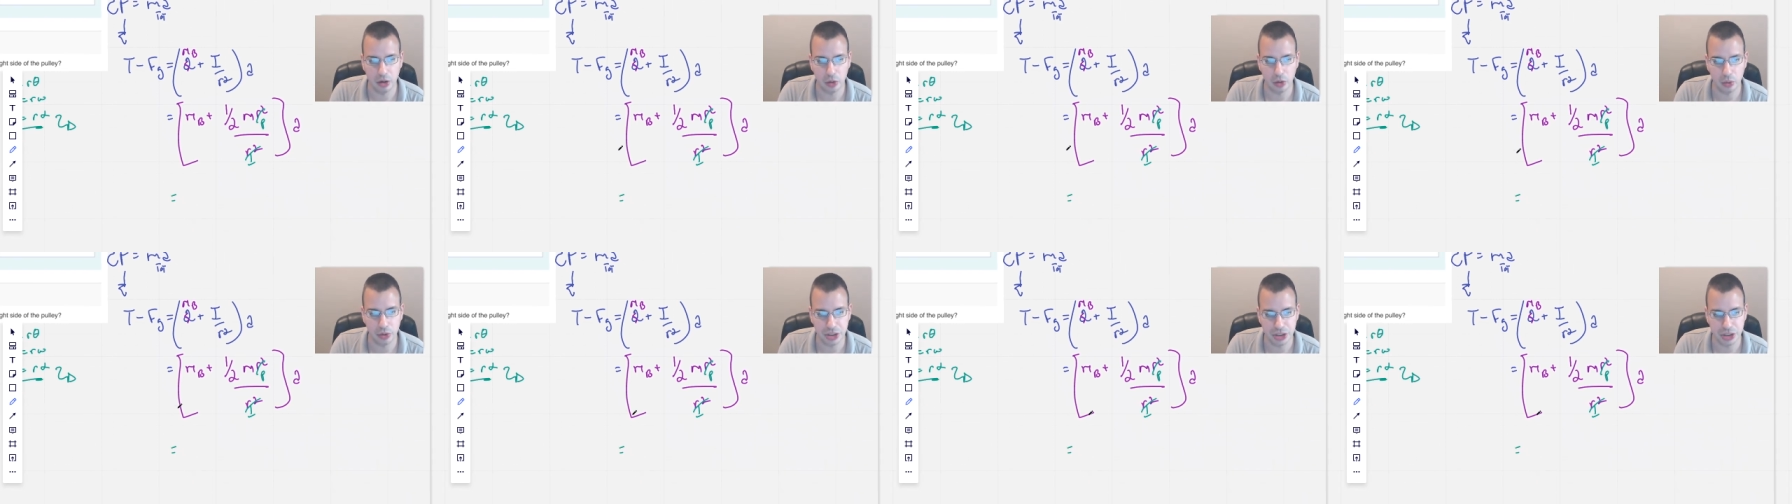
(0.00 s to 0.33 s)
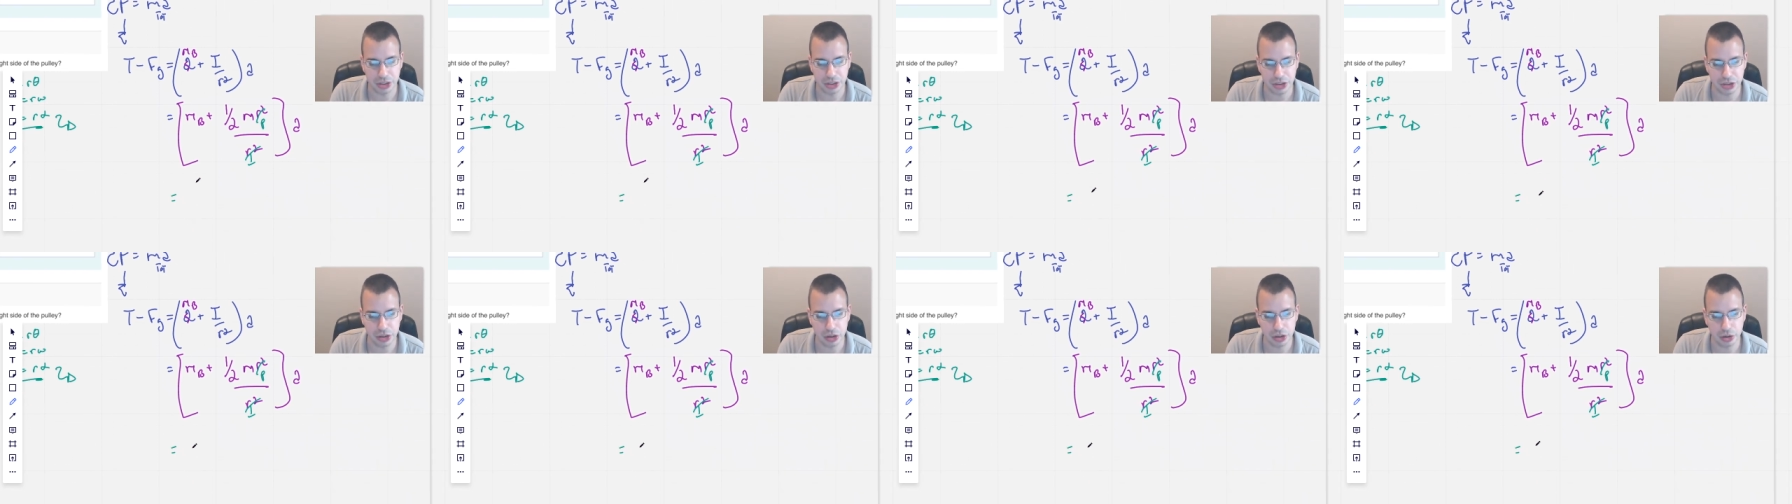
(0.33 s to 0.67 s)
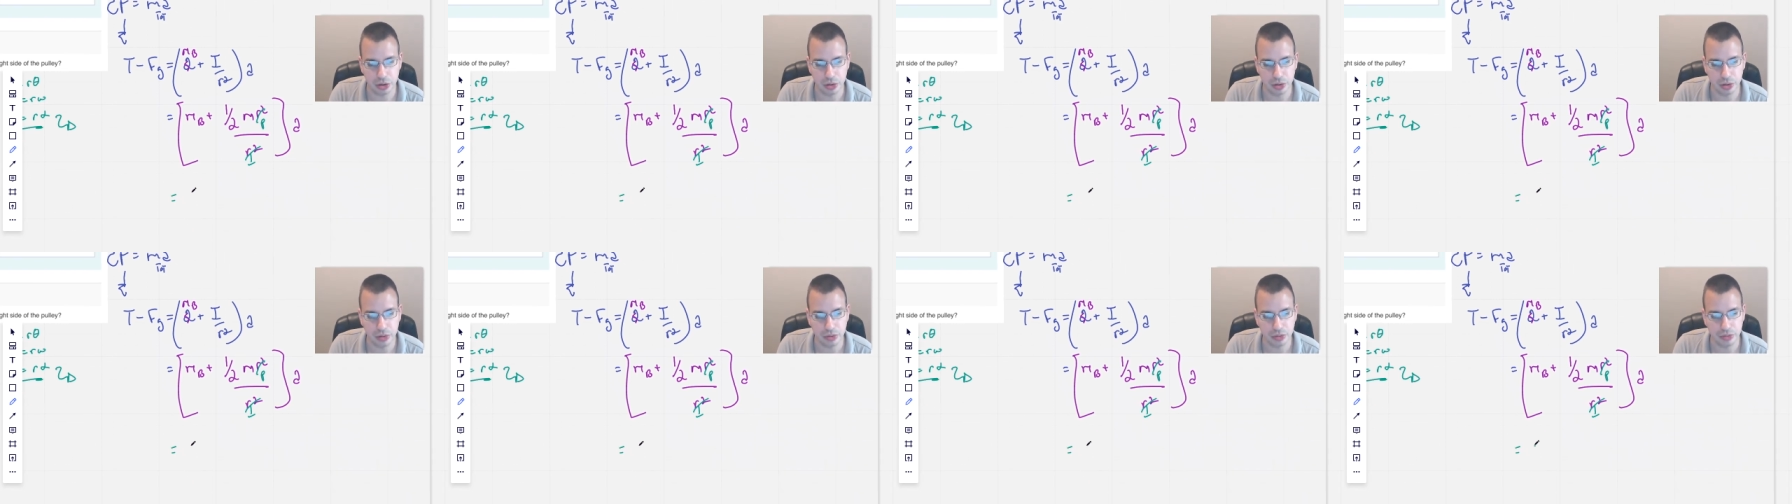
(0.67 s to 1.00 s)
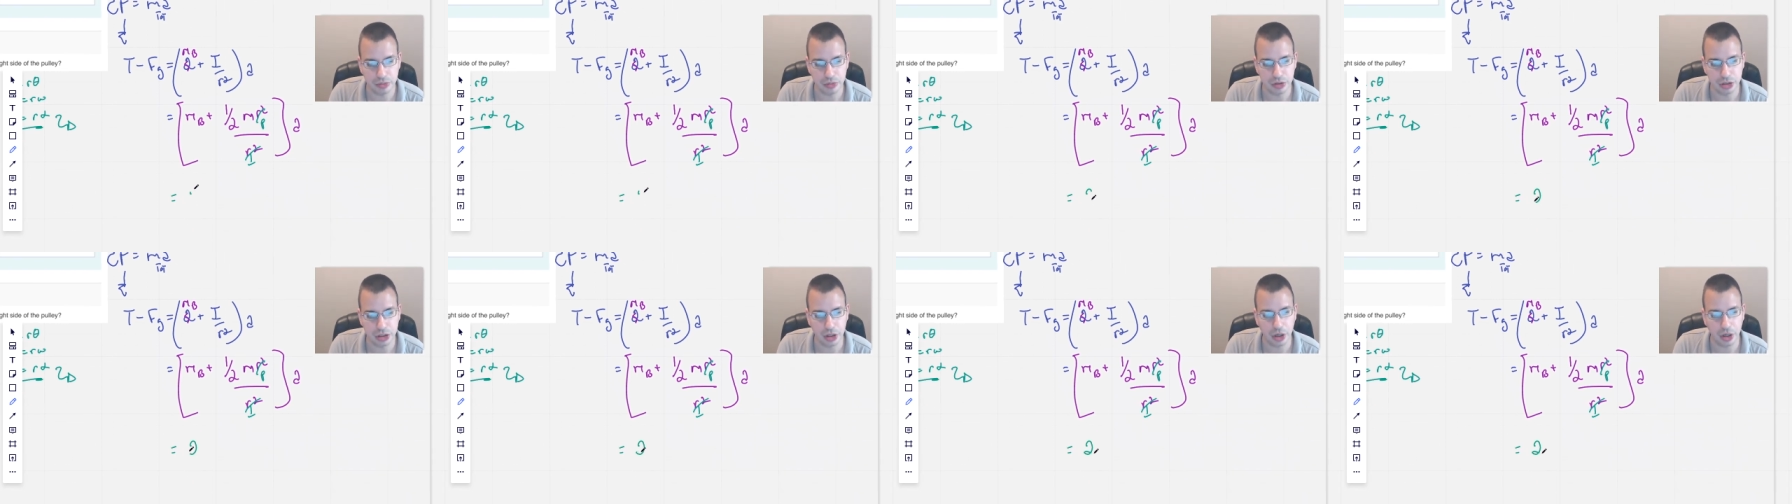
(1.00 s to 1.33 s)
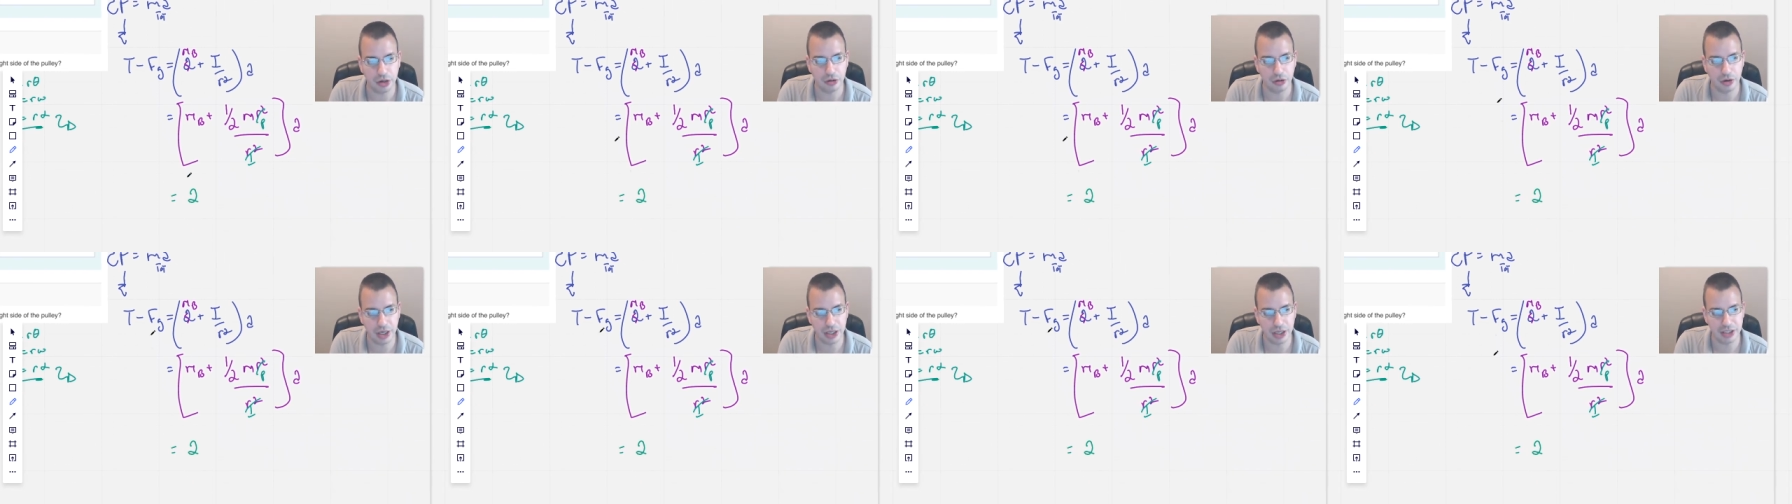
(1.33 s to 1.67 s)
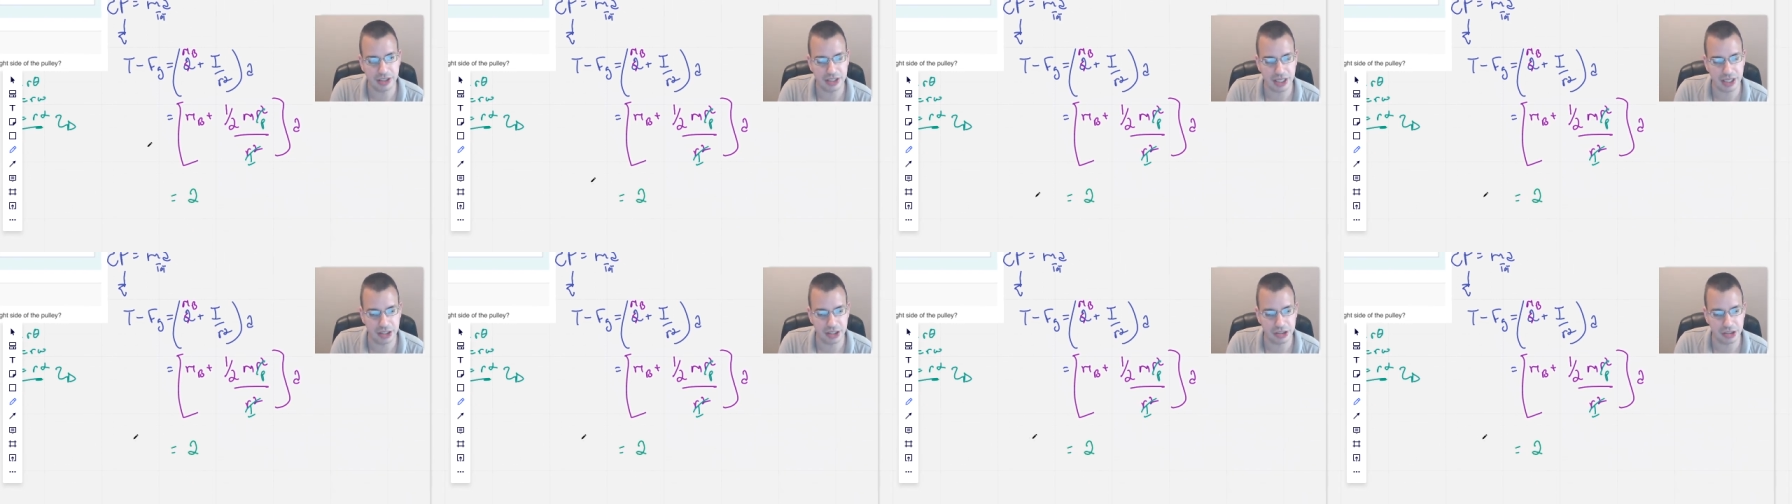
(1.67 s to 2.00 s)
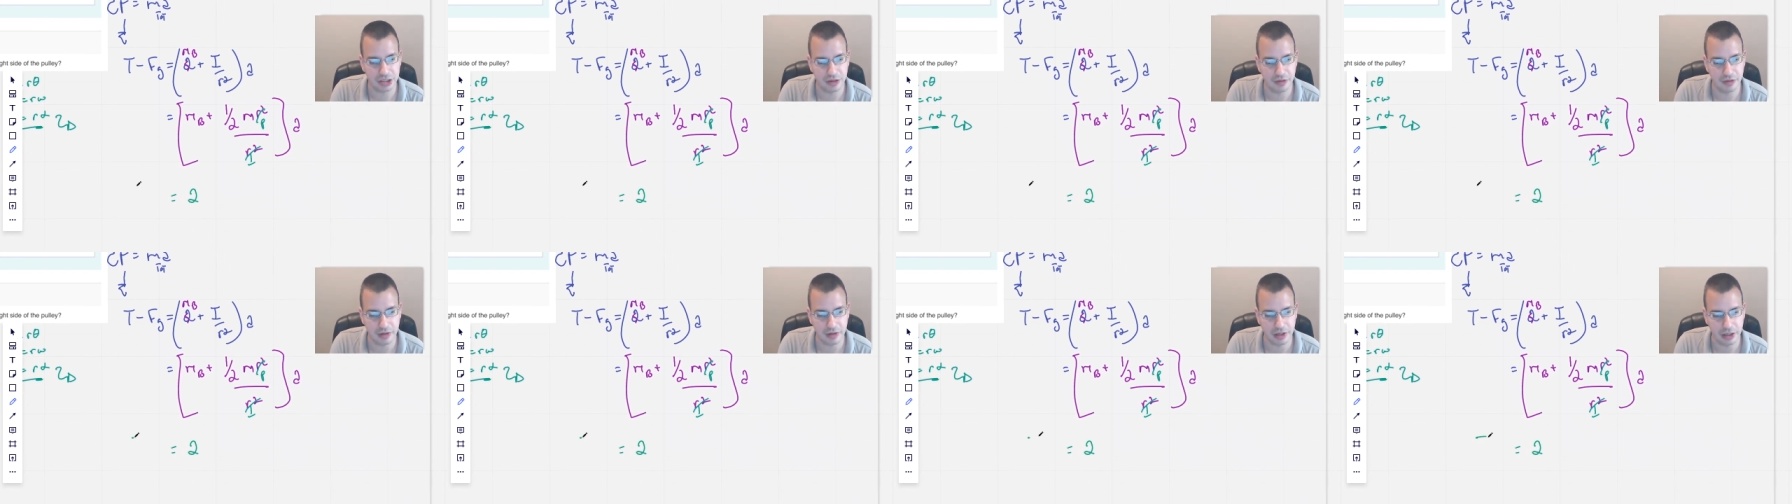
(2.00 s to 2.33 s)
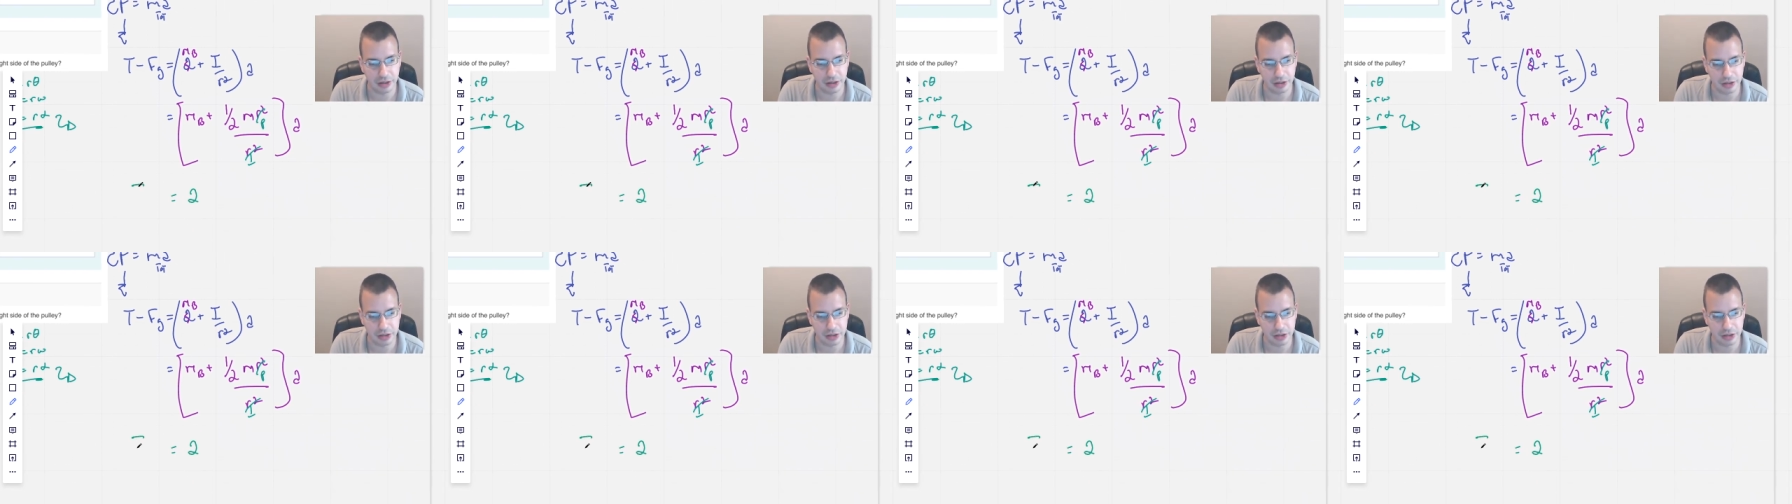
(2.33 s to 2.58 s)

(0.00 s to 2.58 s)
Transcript: which is 2. So I'm going to write tension over here.